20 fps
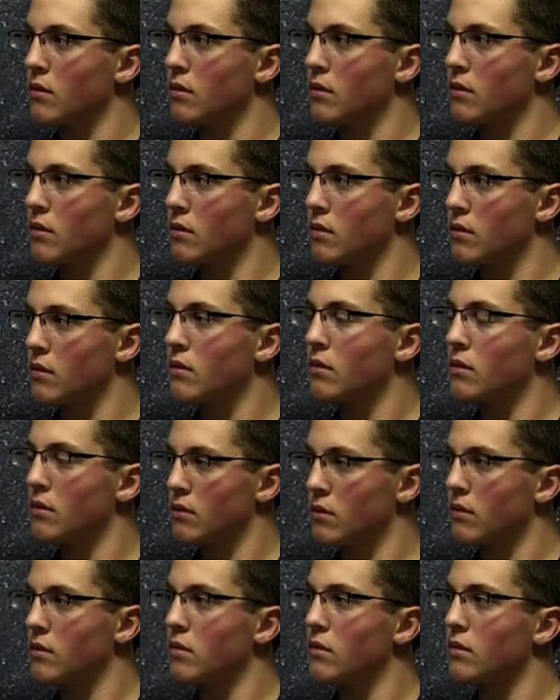
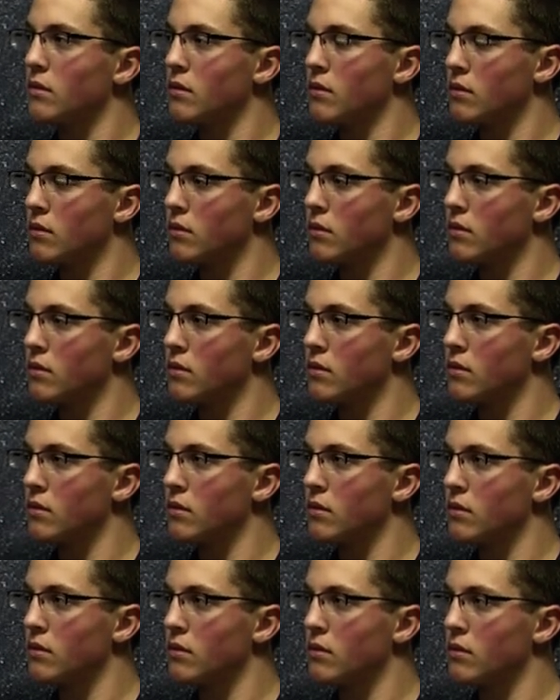
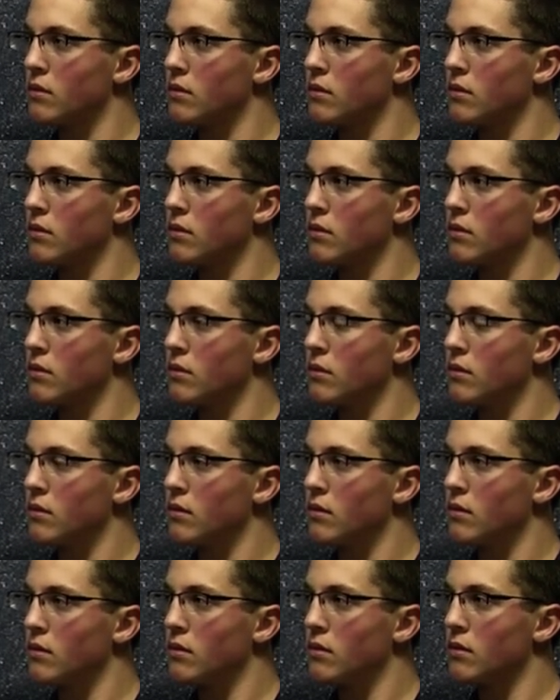
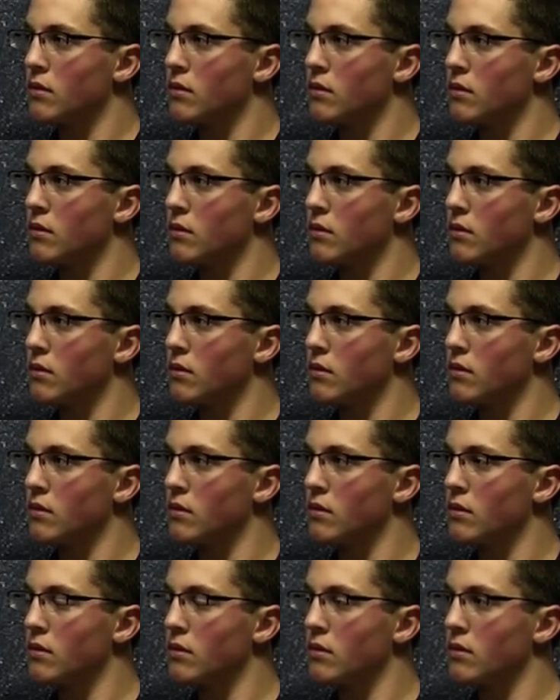
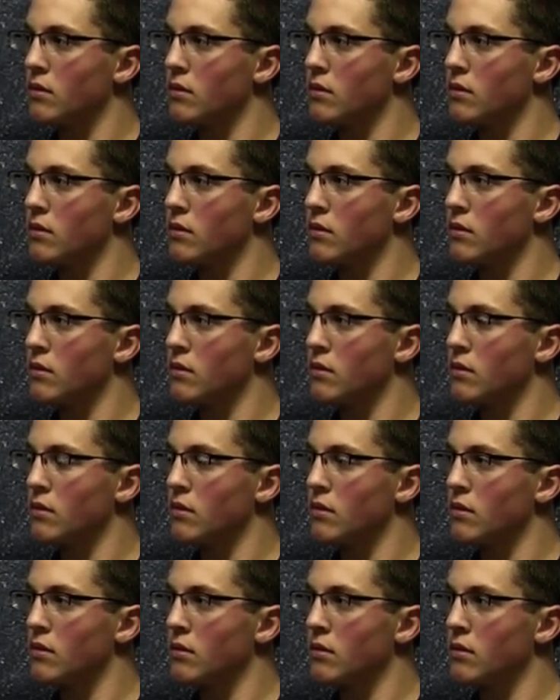
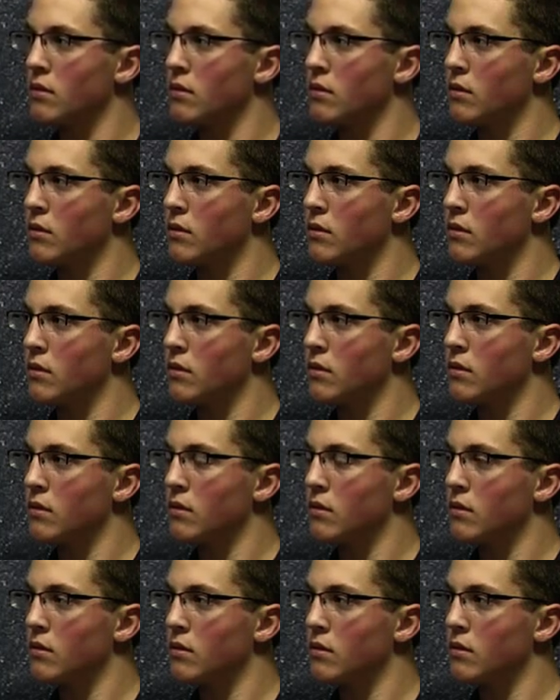
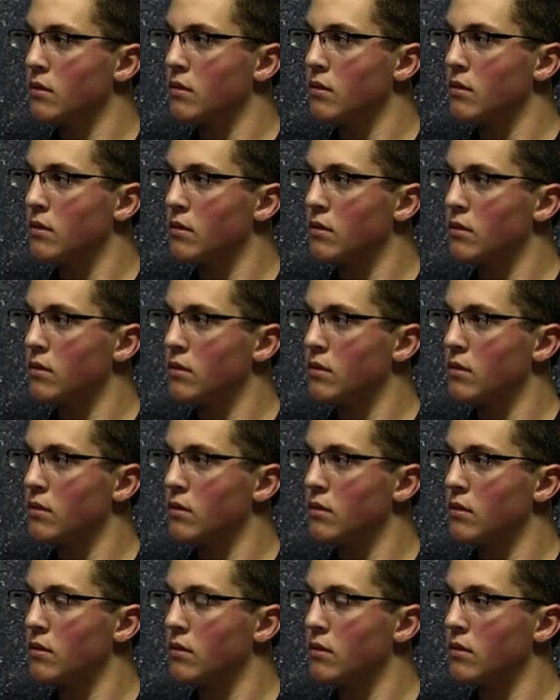
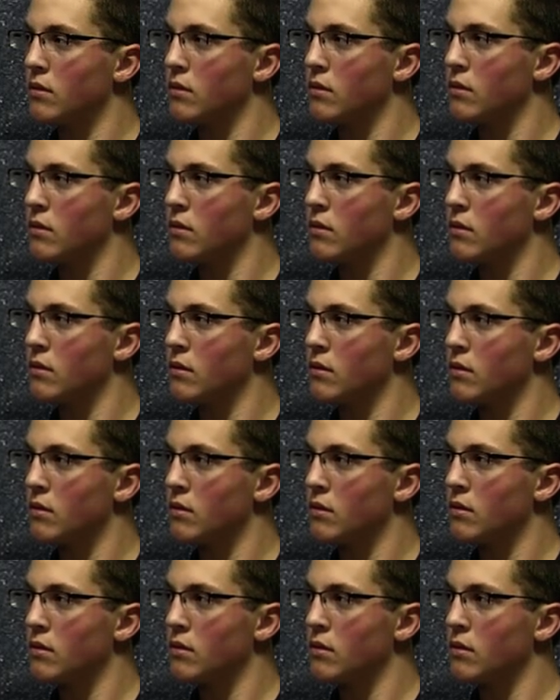No words are spoken by the person on screen.